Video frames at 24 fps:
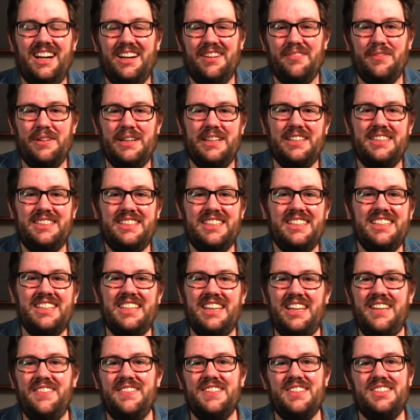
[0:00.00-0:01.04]
We didn't
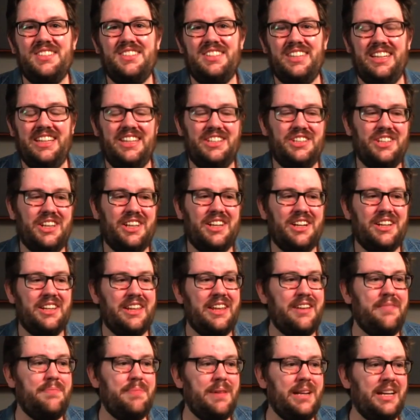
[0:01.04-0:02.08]
even see each other.
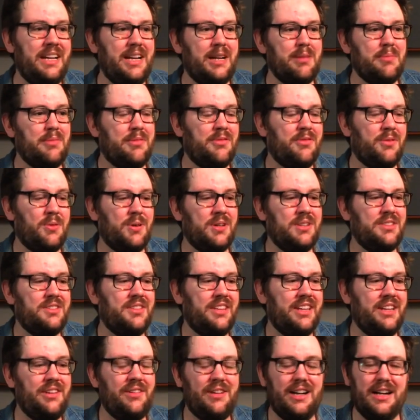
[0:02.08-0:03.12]
They'd been here before, so
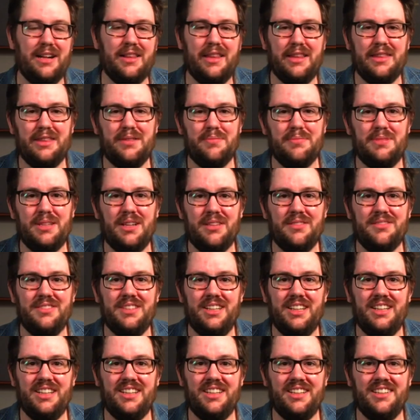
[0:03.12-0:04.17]
they knew how to let themselves
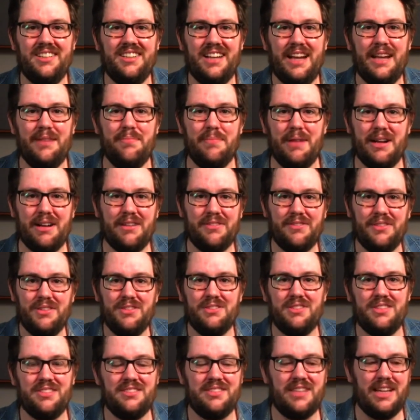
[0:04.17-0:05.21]
in, and I had microphones
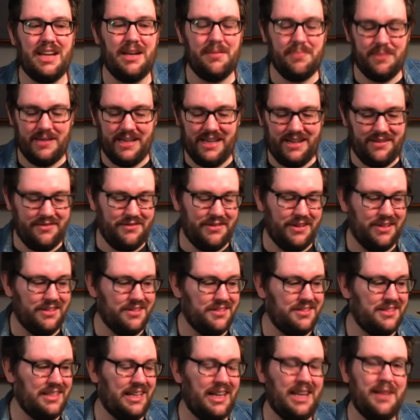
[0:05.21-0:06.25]
all set up and headphones
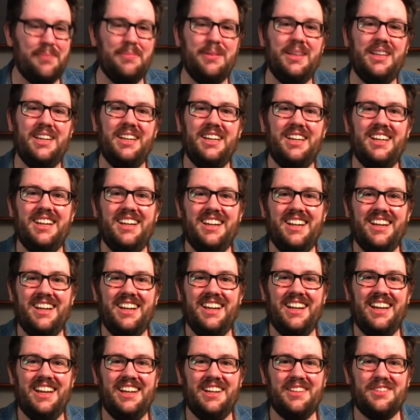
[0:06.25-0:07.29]
set up
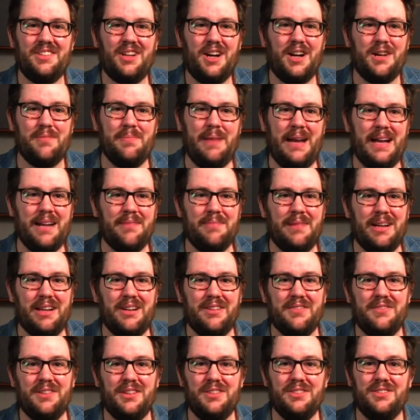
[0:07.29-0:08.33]
and a talkback
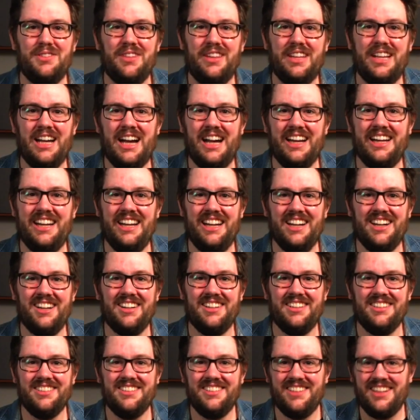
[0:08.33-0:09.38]
microphone. So they got here
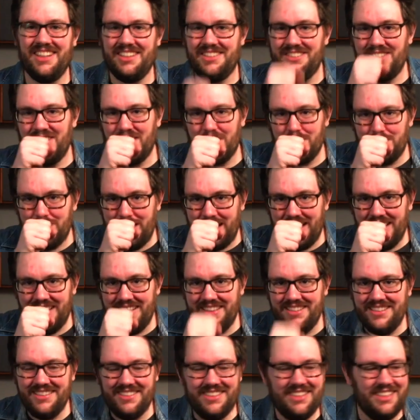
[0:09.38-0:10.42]
and I talked back,
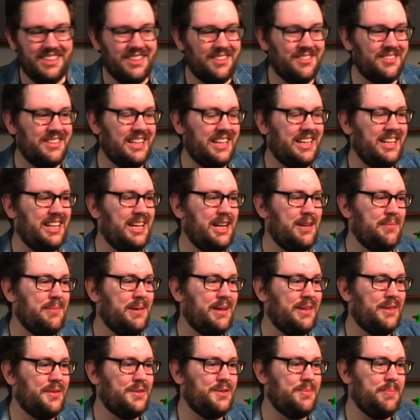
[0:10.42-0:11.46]
they could hear me
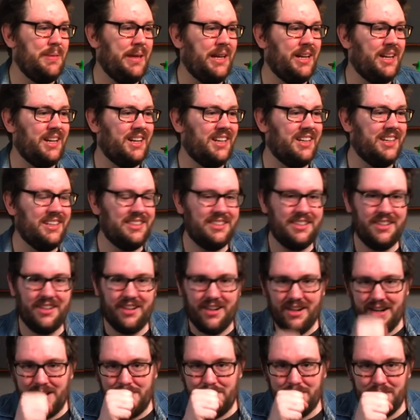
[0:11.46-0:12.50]
on the speaker, and I said, all
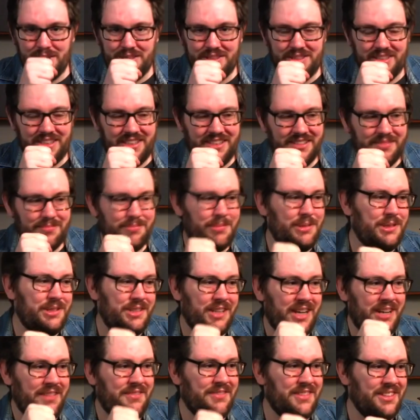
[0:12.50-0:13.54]
right, put your
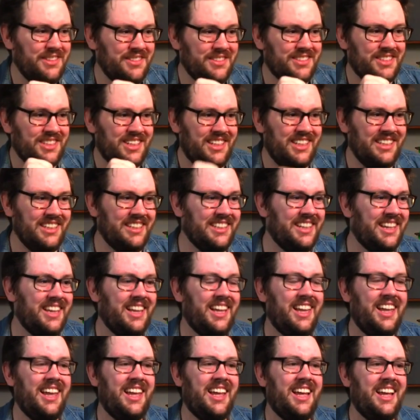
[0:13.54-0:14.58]
headphones on.
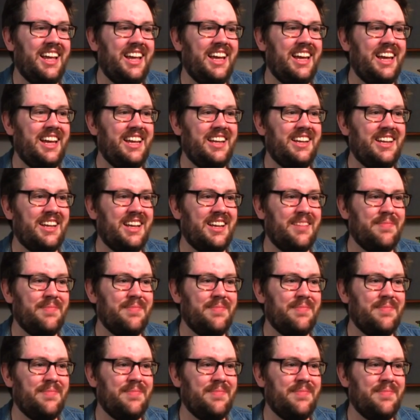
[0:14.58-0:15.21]
And